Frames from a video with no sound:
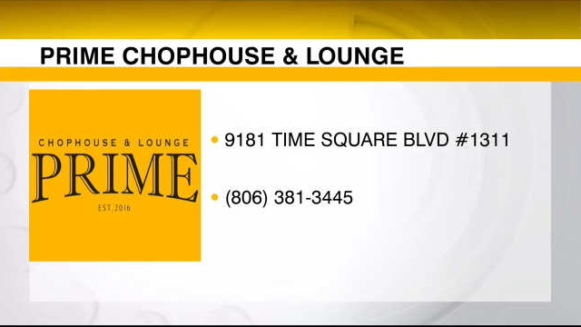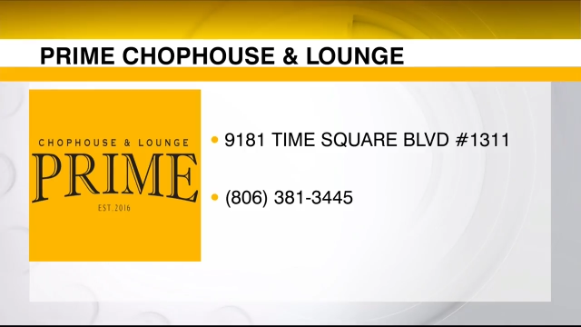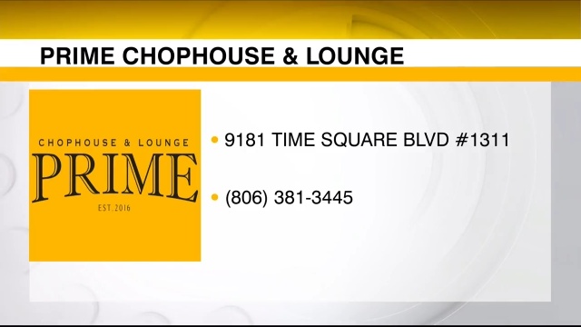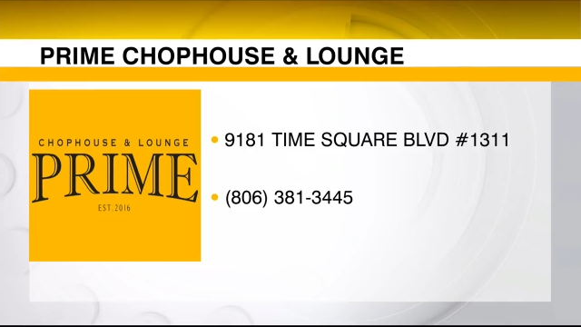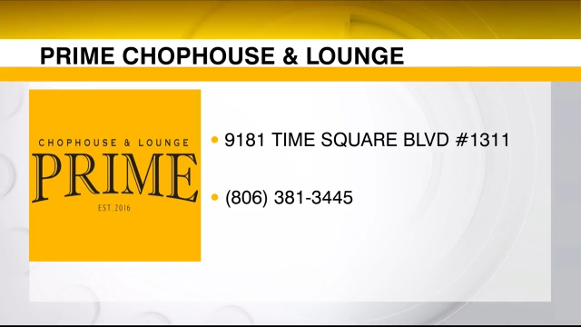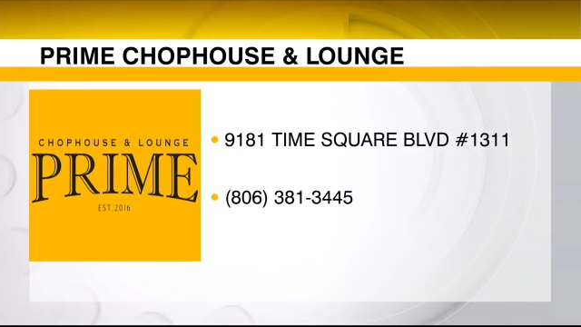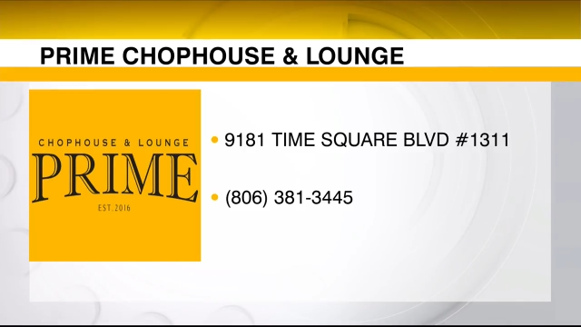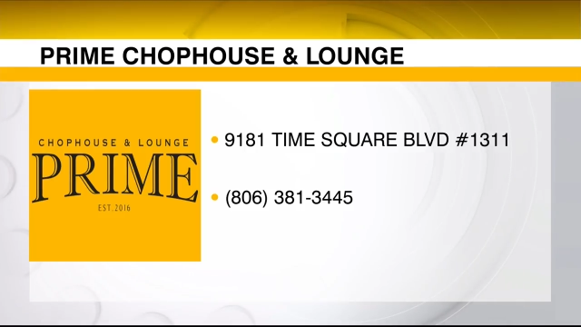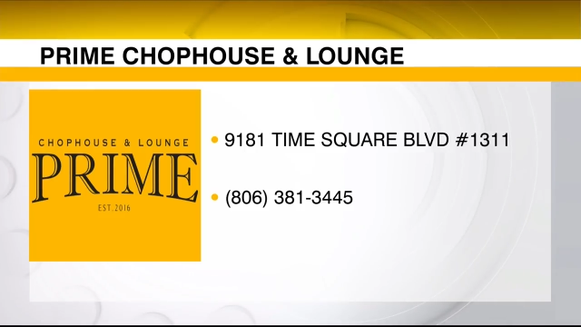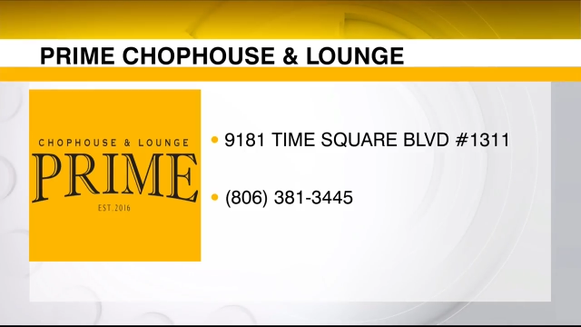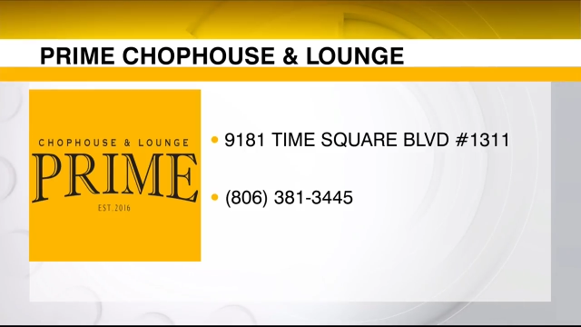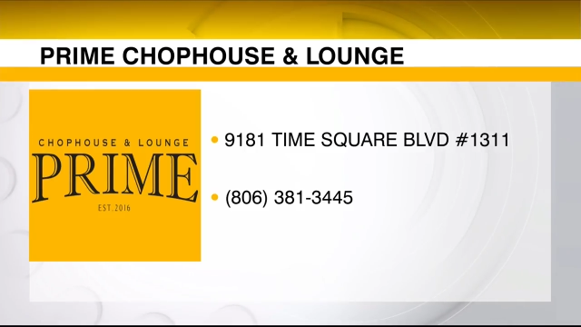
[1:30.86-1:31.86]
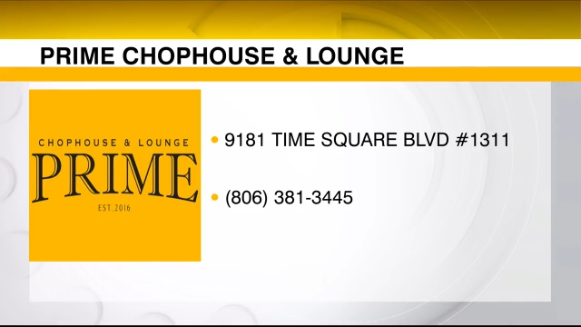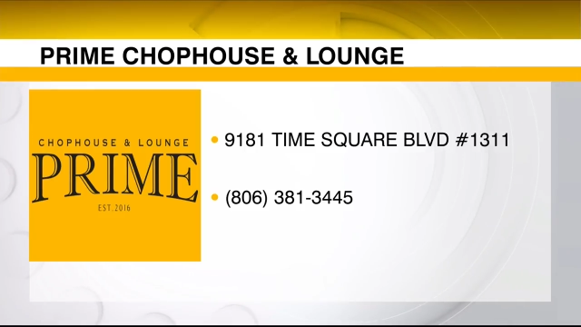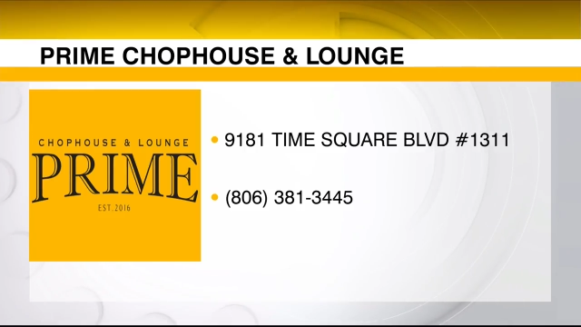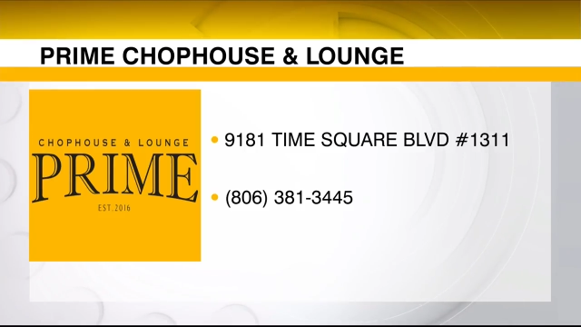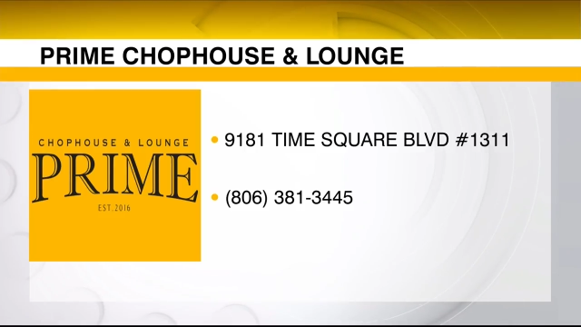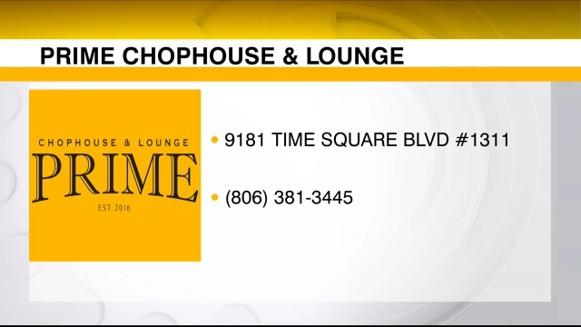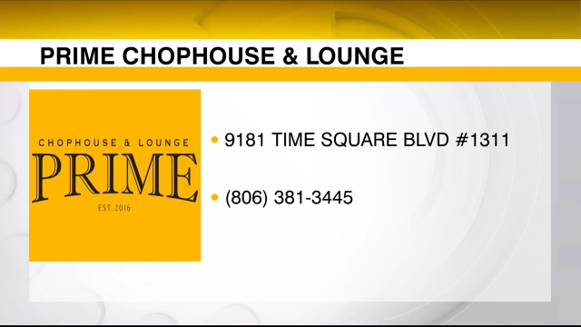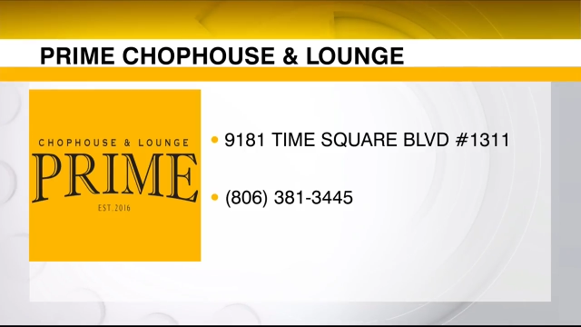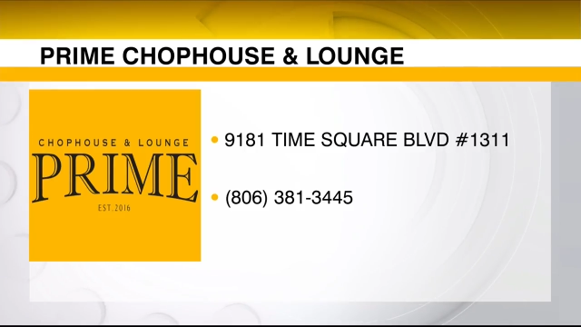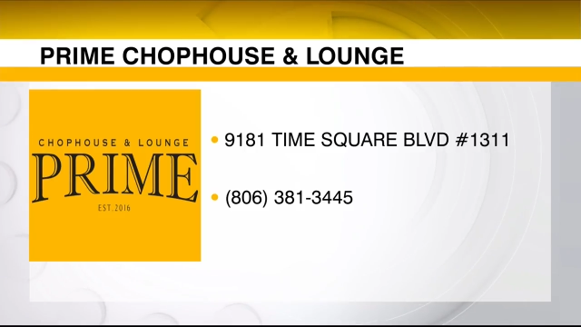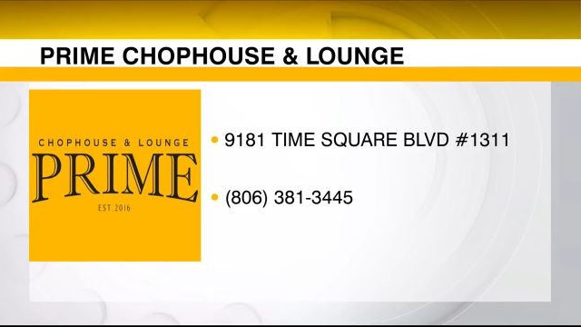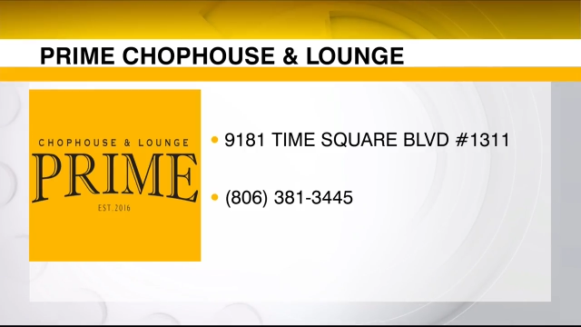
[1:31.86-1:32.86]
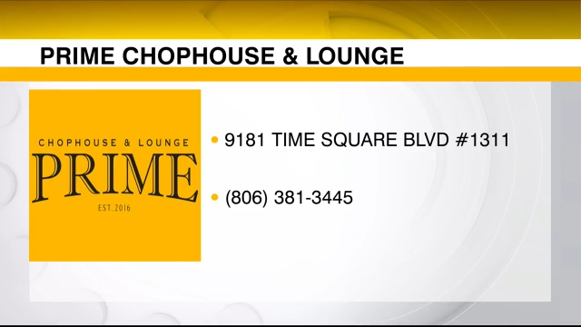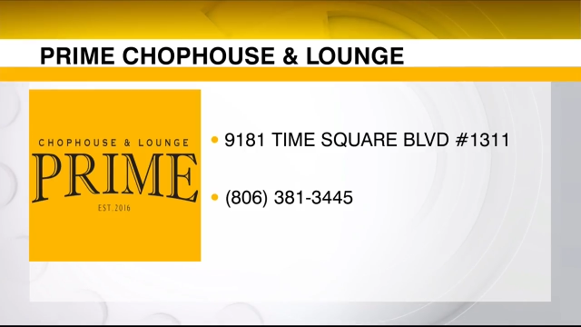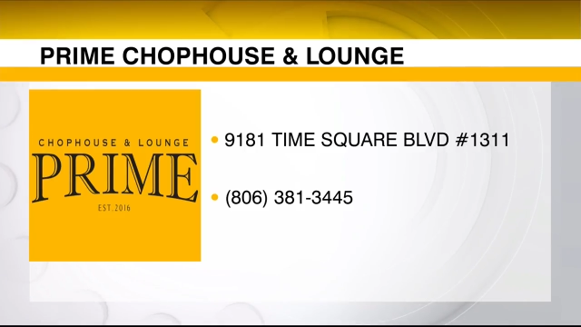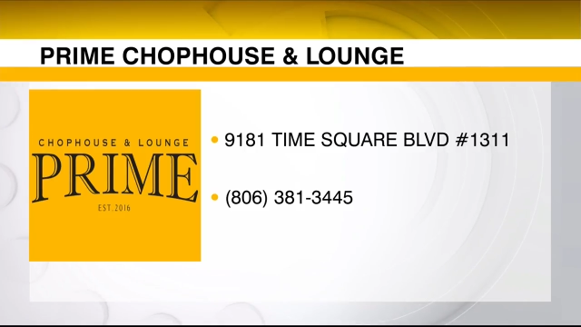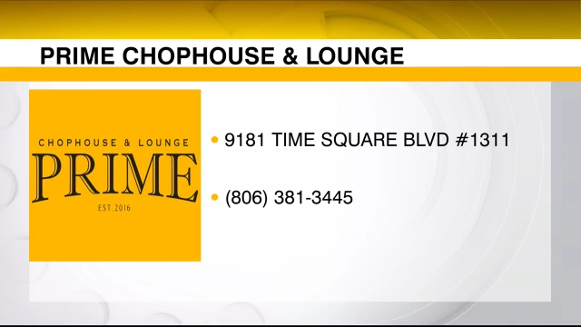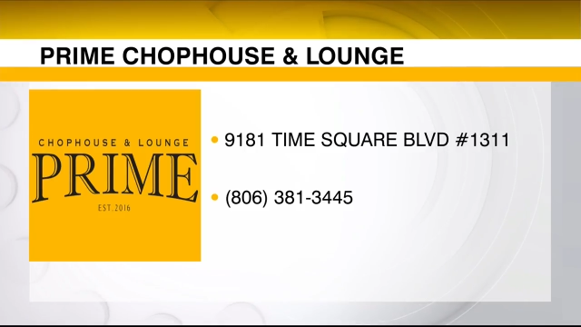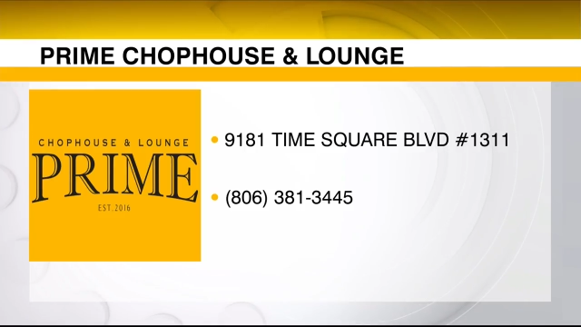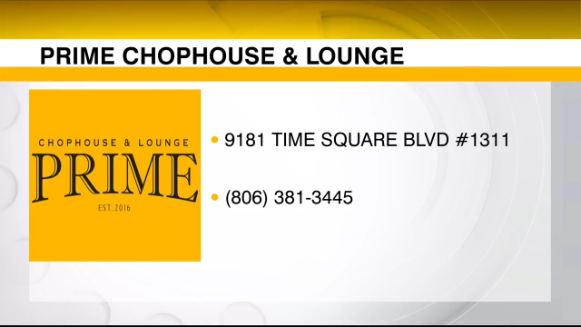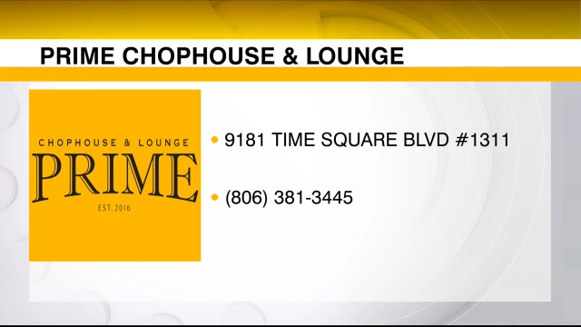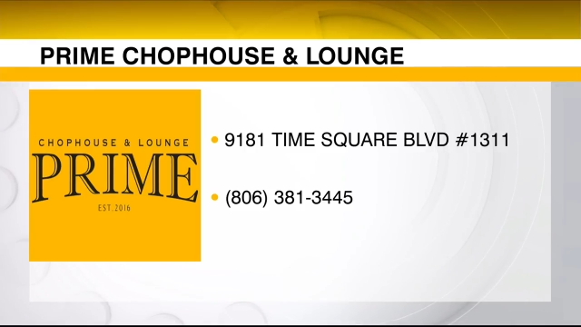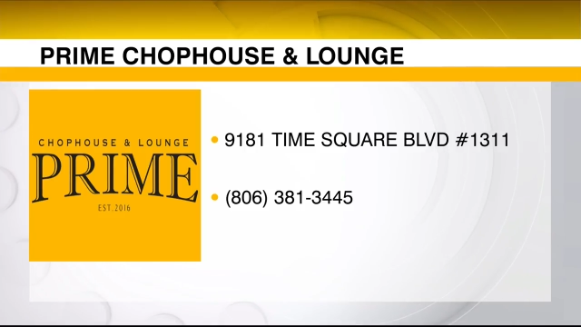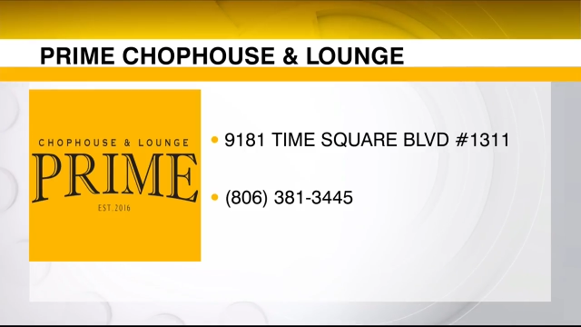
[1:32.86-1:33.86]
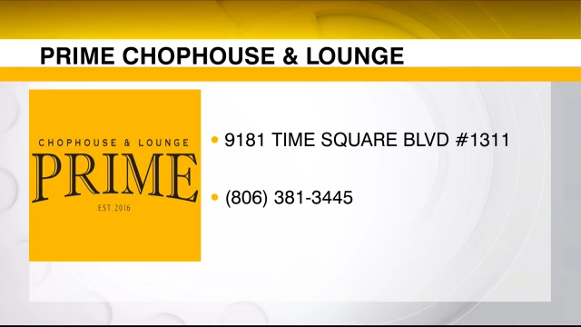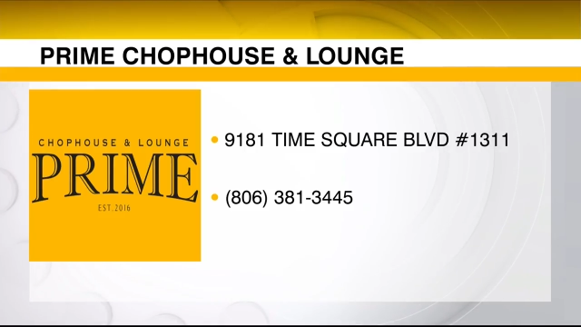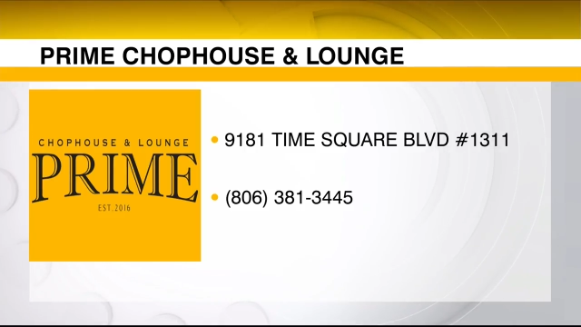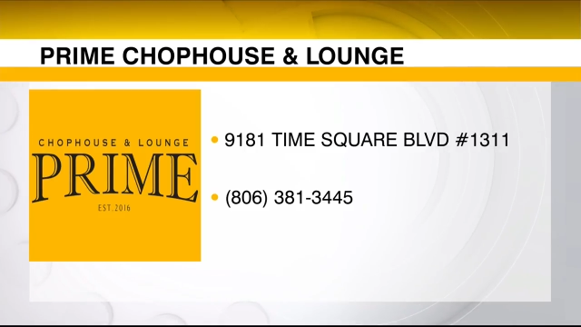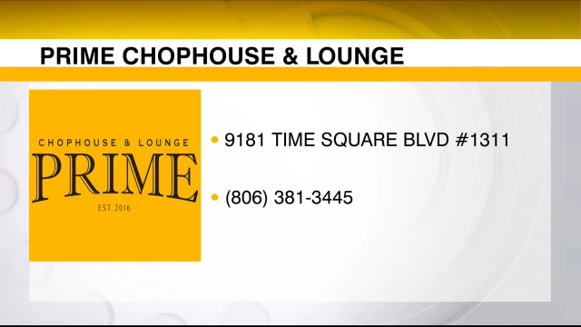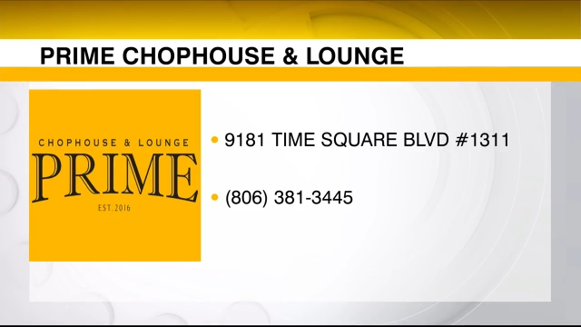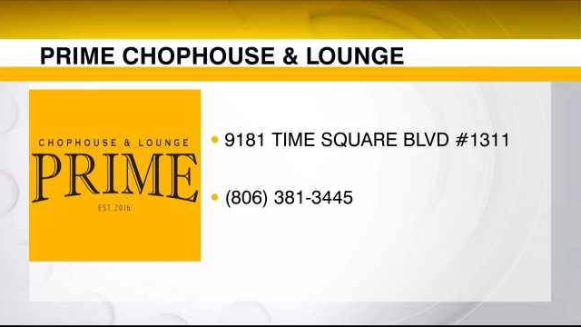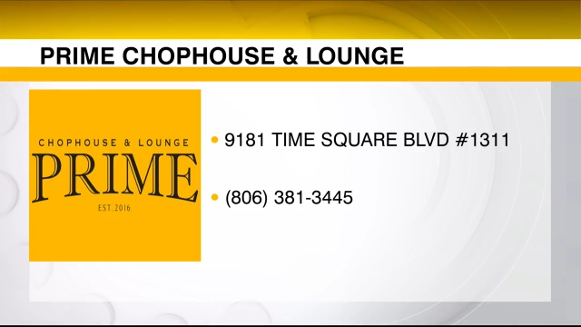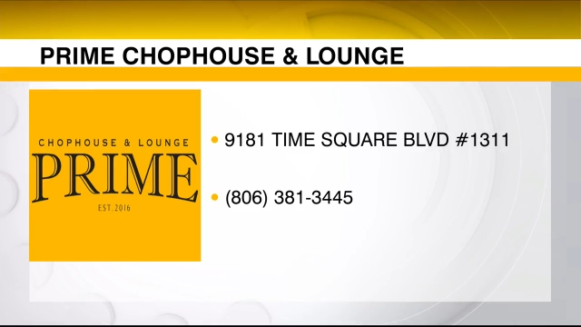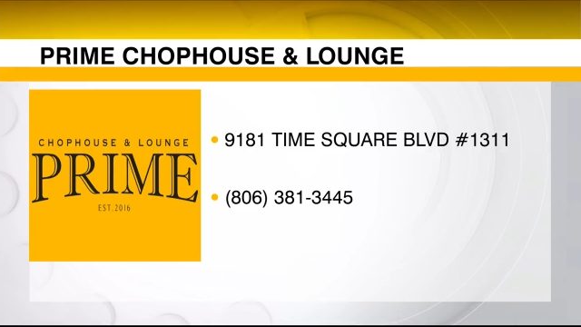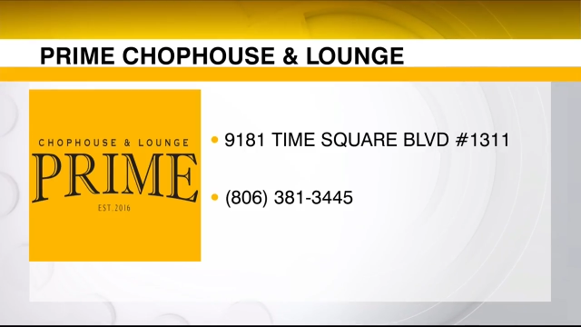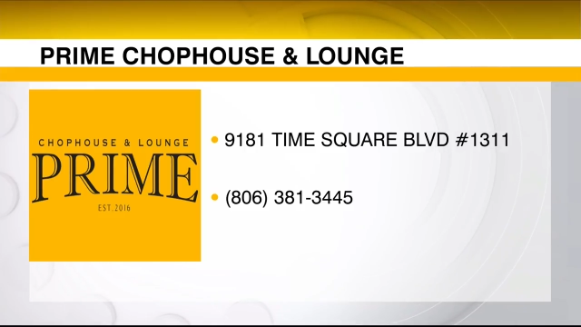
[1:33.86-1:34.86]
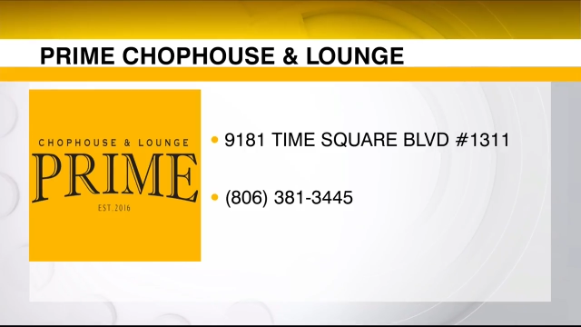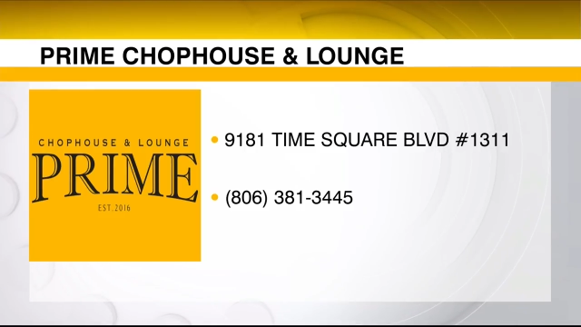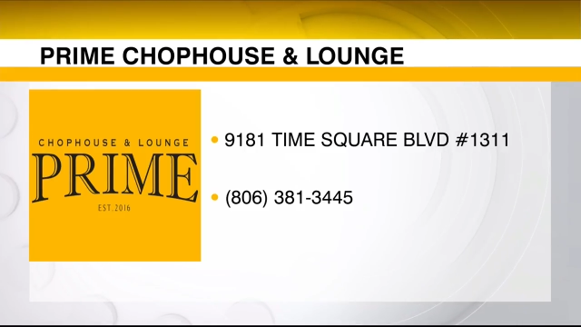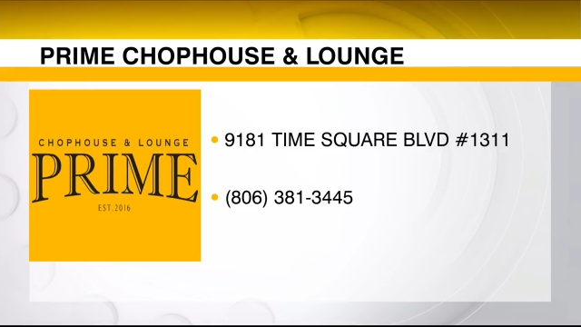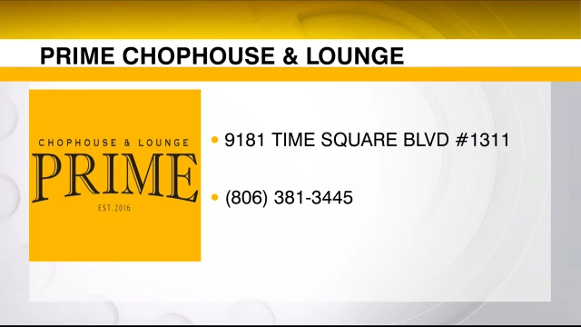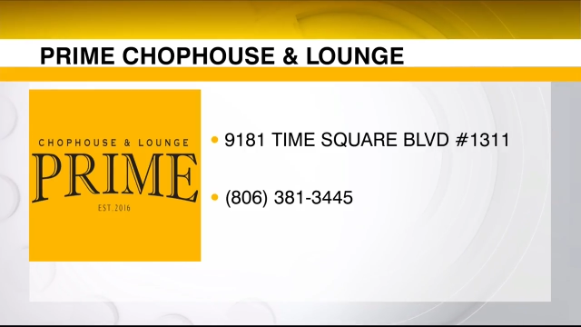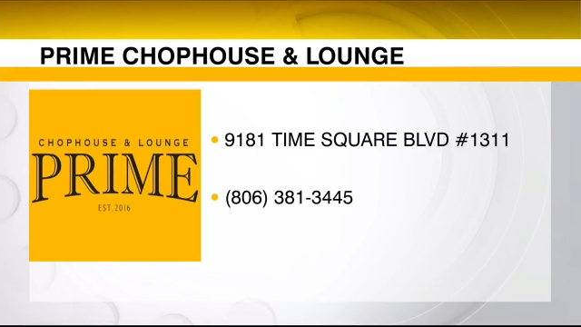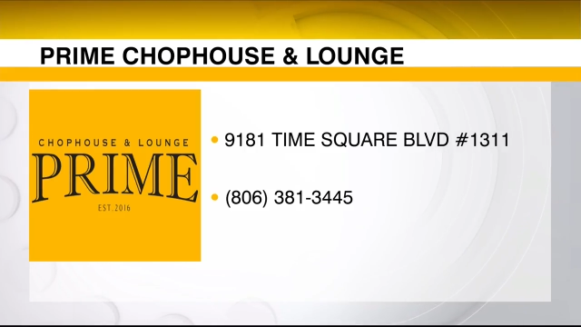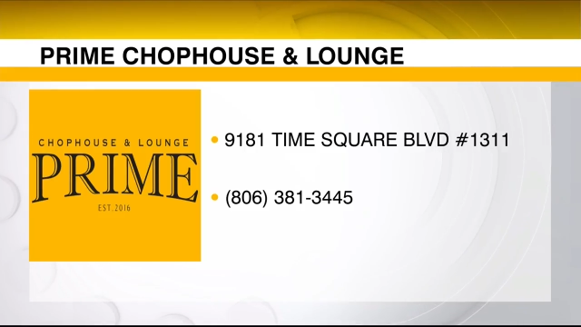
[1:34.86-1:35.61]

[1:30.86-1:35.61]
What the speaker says: [unreadable: no face in view]